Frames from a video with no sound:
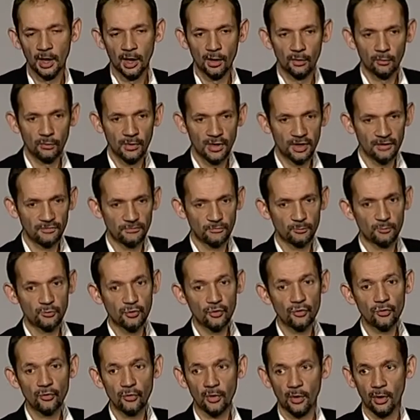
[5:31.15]
with
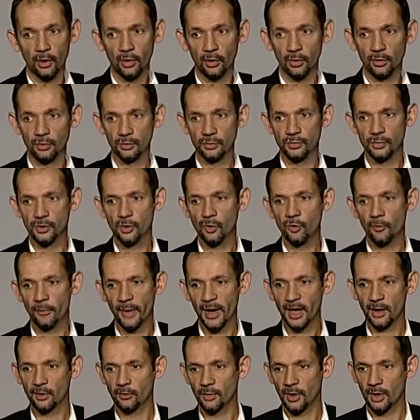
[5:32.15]
poor or no
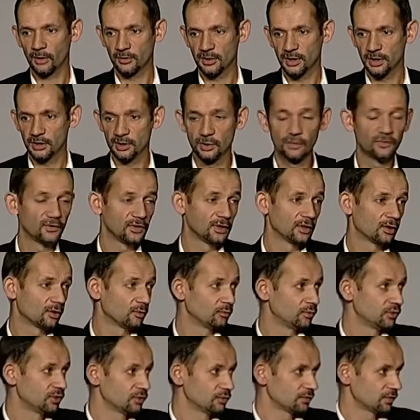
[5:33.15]
background in using
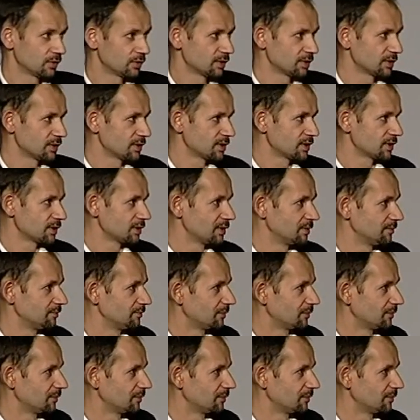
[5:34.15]
computers.